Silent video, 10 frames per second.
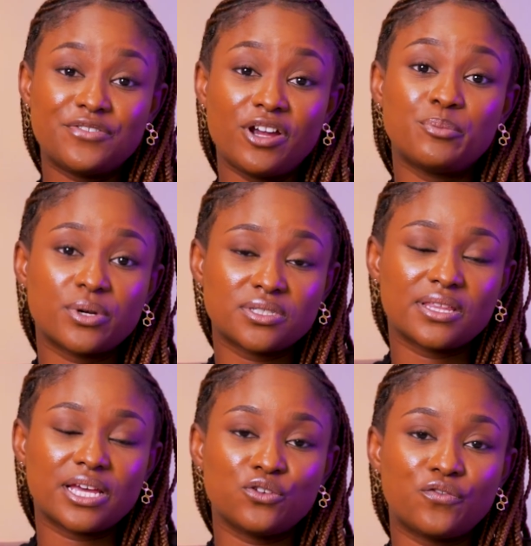It's very
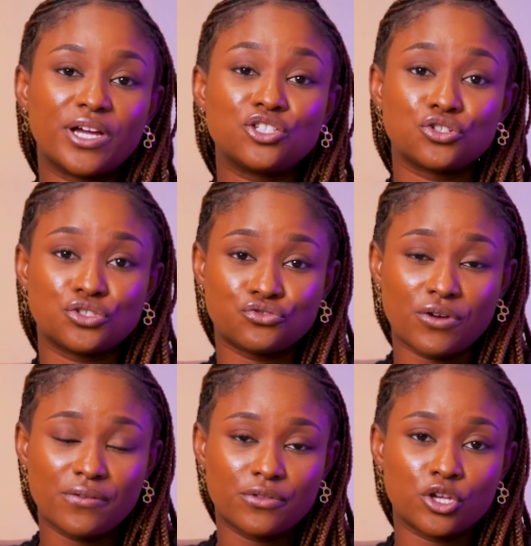important that you find your
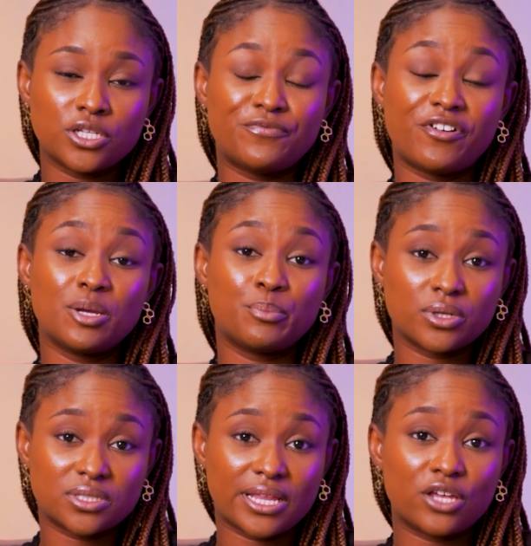strength. It's very
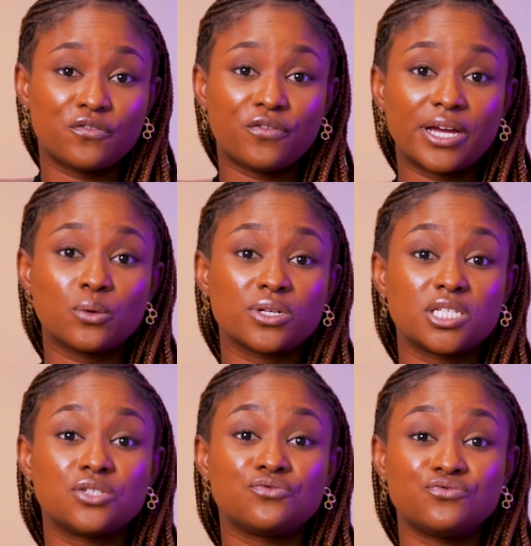important that you find
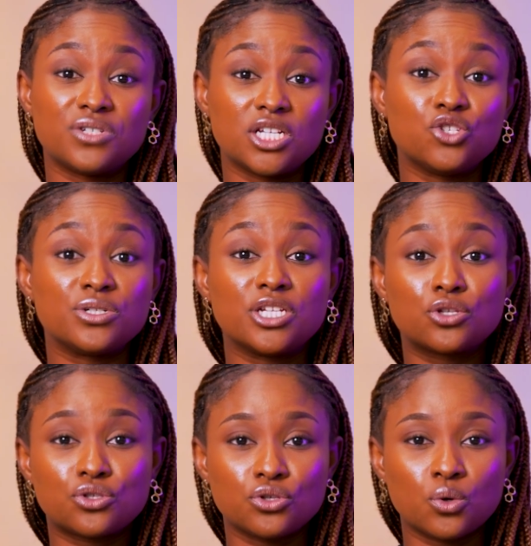what is really
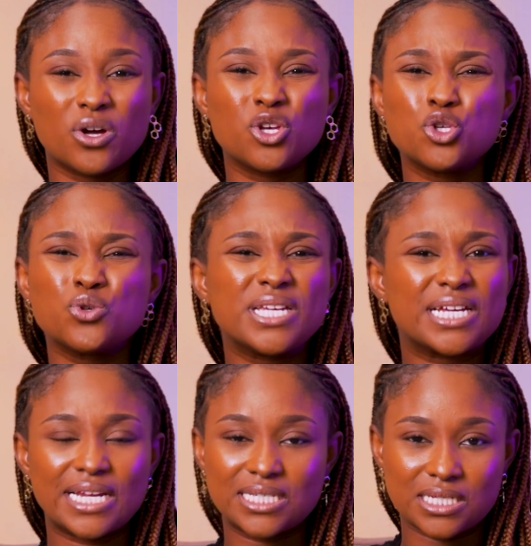unique to you, what your
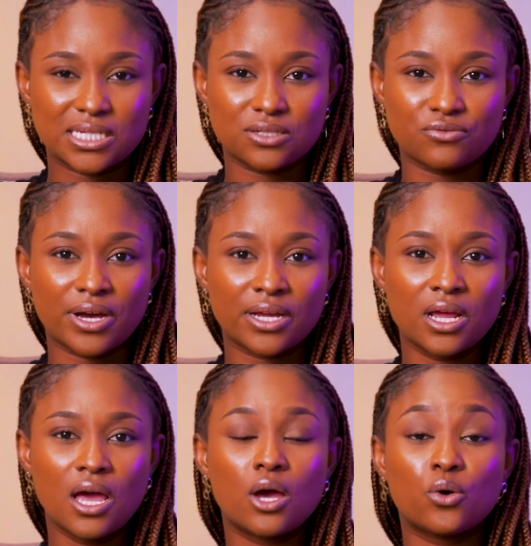uniqueness is, right?
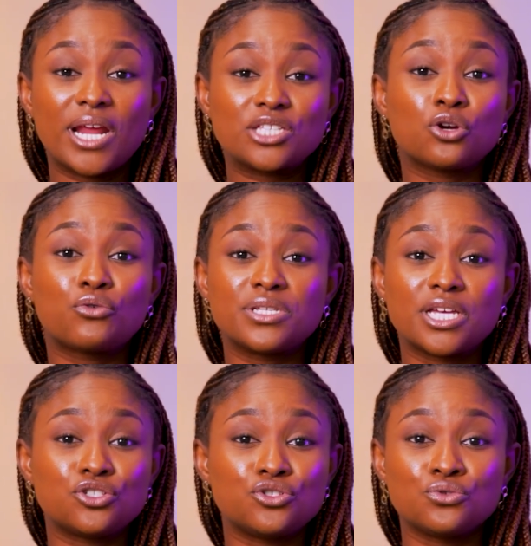God has not
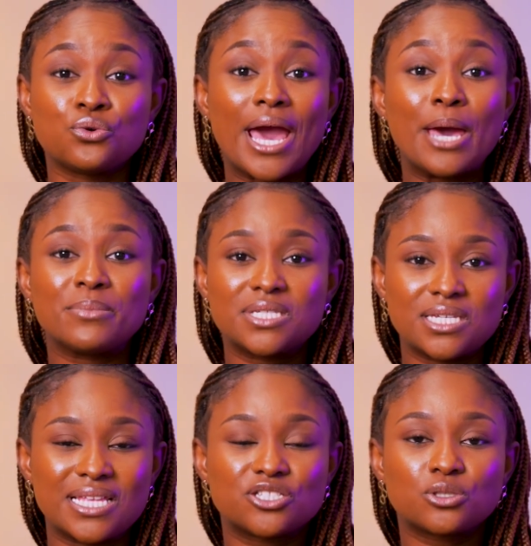created you
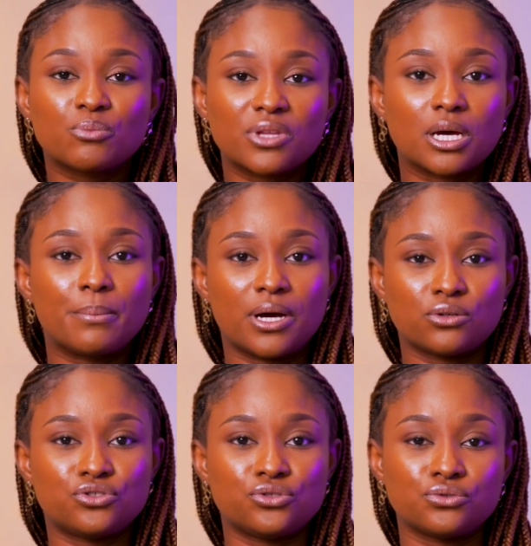empty. There's something
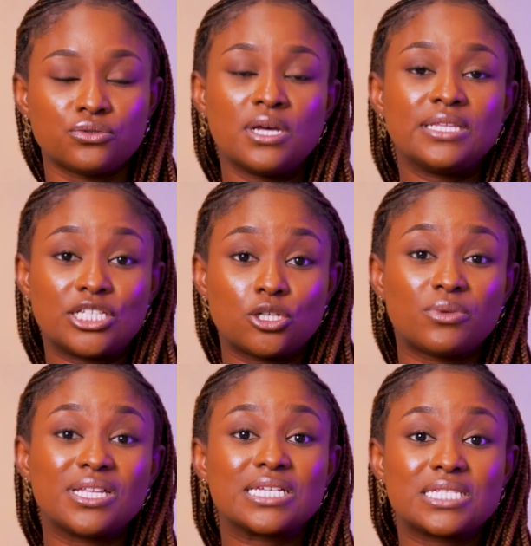about you. There's
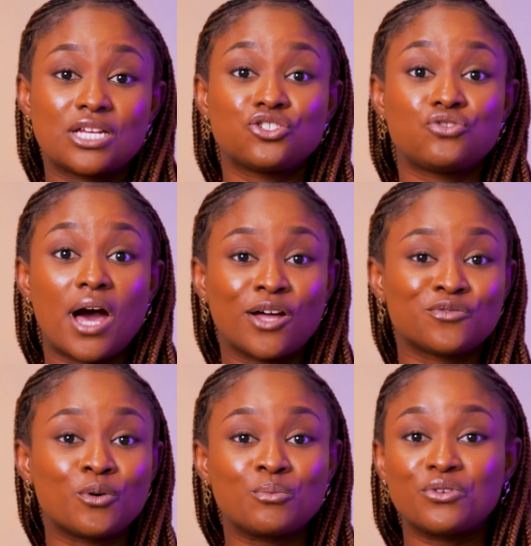something that stands you
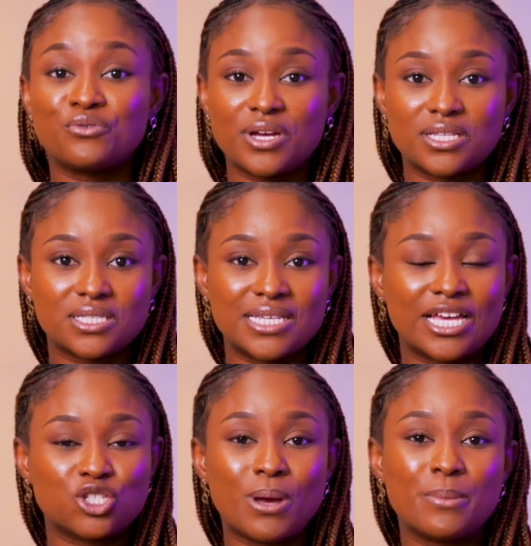out from the rest.
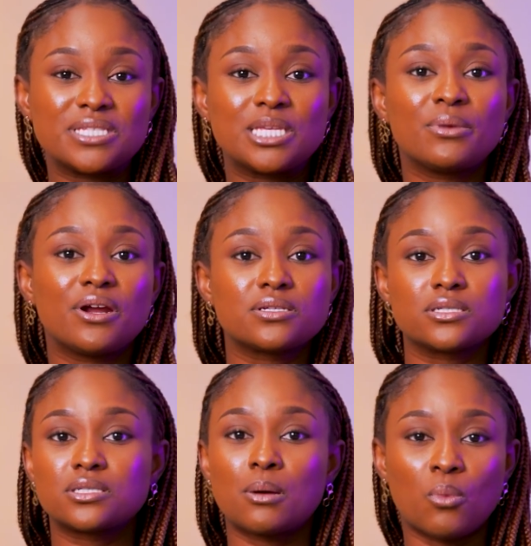Yes, you might be similar
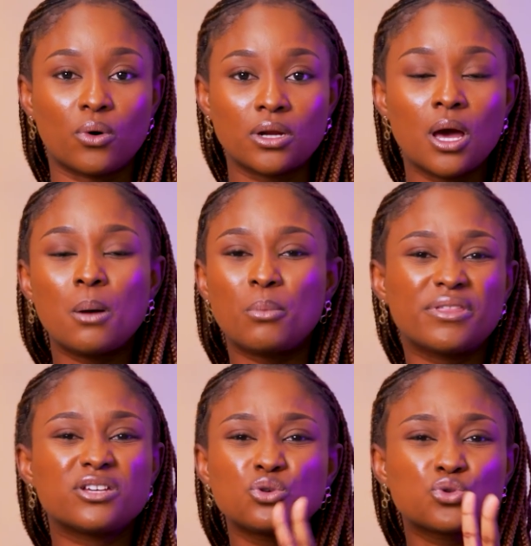to someone,
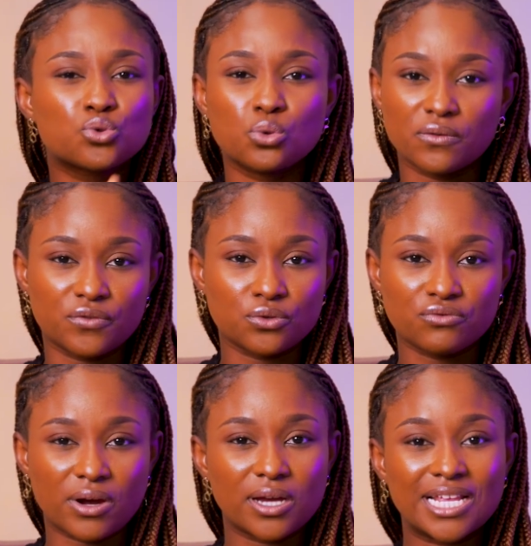but there's no two of
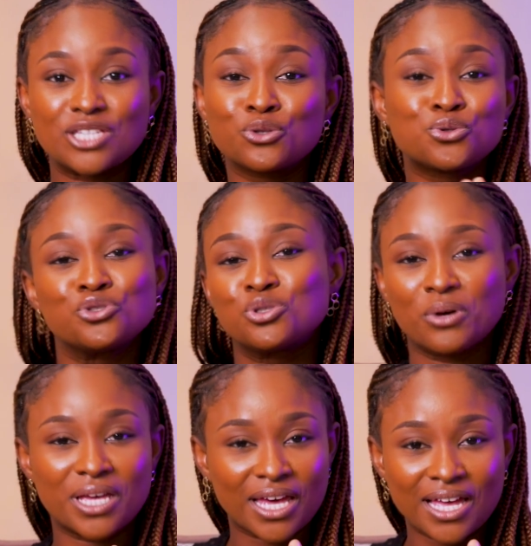you, right? There's no two
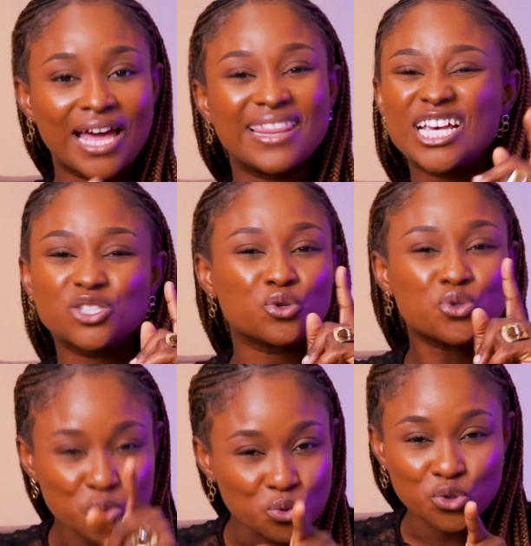Jumoke. There's no
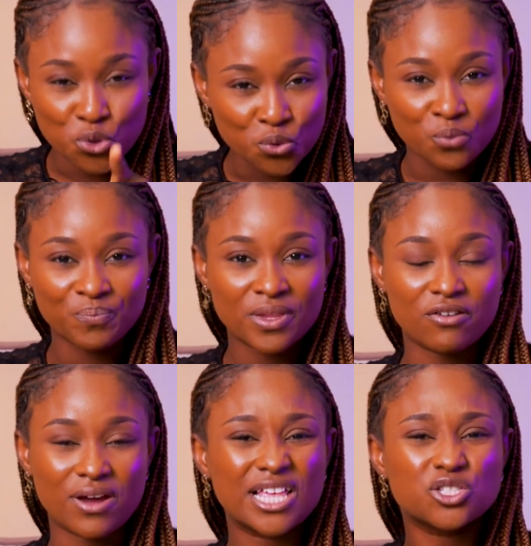two you, right?